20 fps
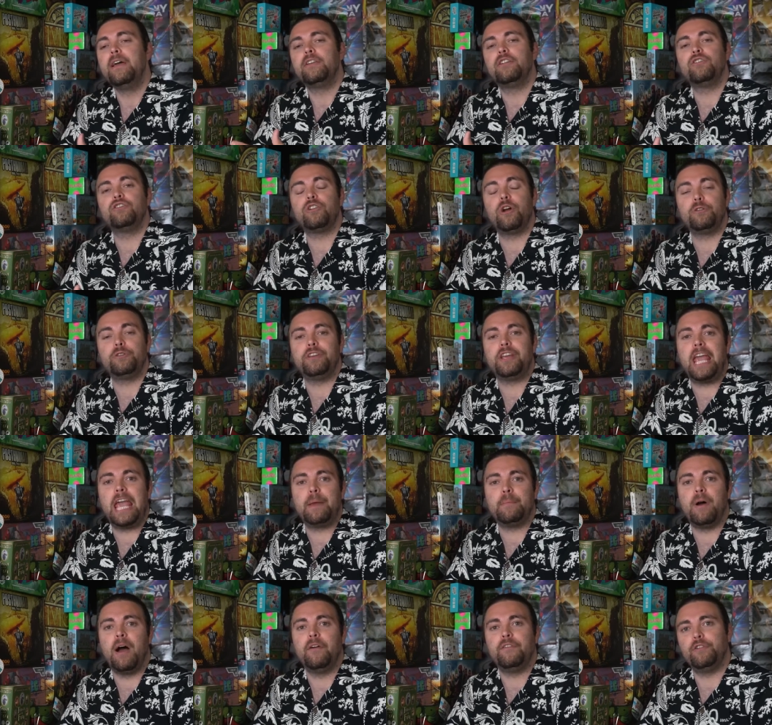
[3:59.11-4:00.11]
To start the
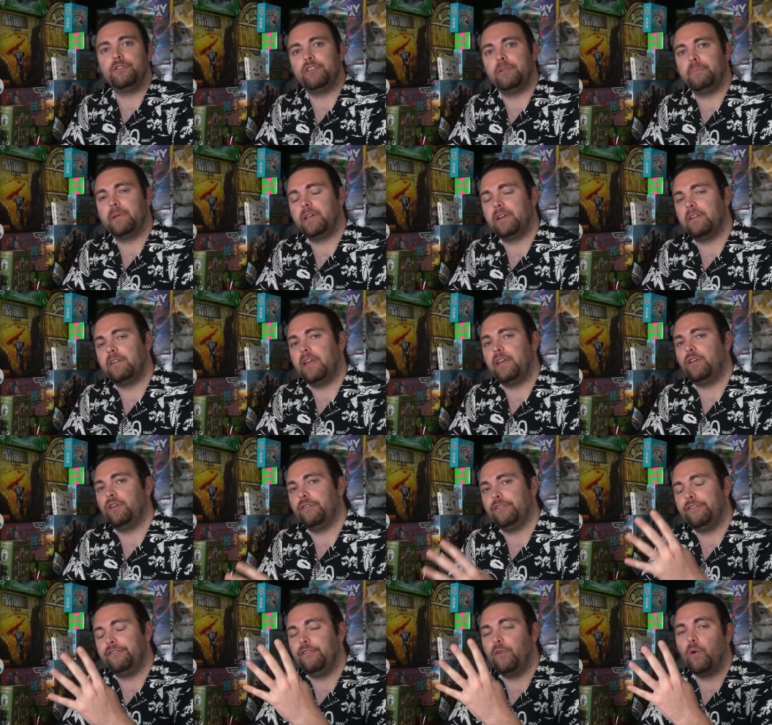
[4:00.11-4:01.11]
game off, you're simply going to take
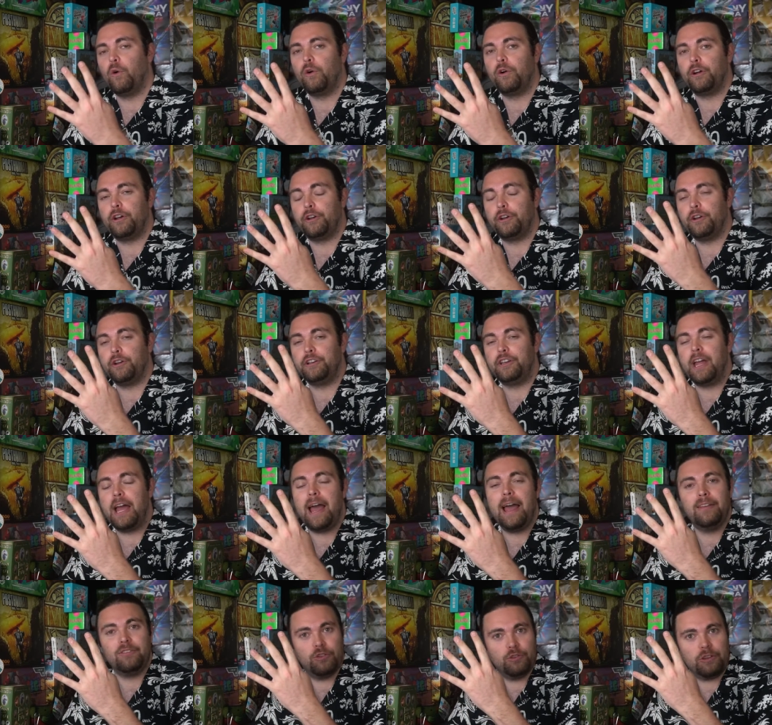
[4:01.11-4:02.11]
your four good
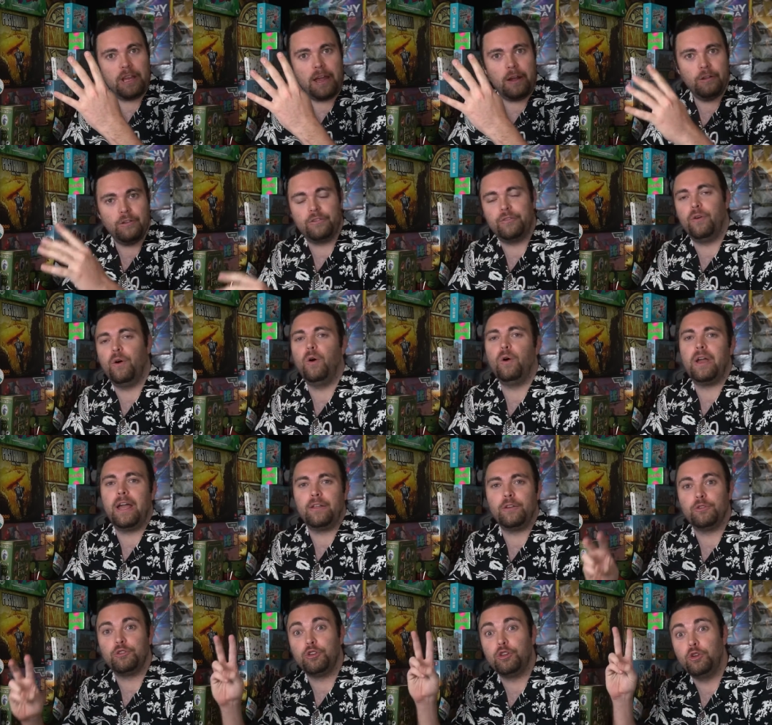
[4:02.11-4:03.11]
guys, your townsfolk,
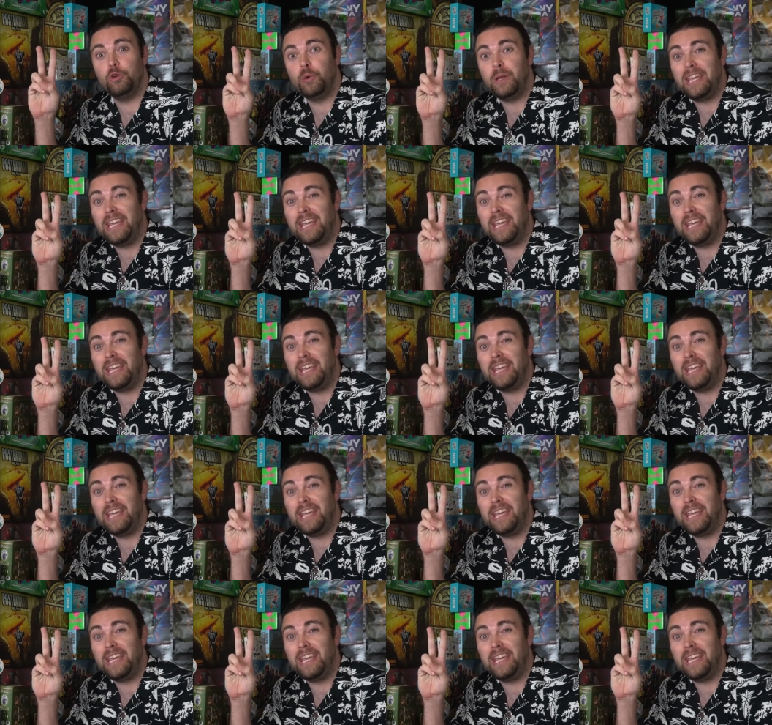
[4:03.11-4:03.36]
and your two